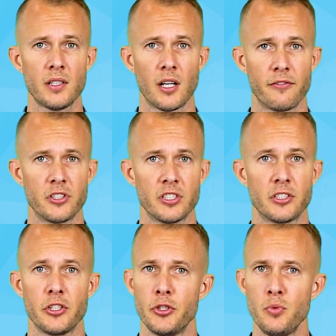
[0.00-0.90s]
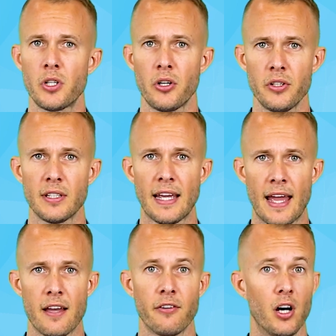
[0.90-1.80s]
coverages you currently
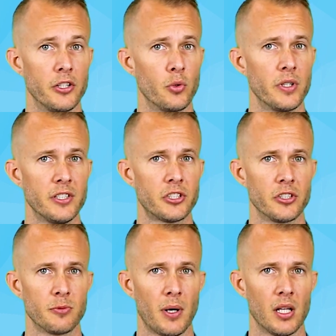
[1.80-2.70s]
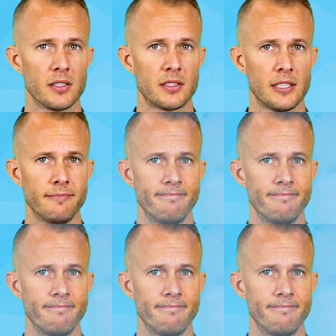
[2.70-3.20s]
have on your insurance policy.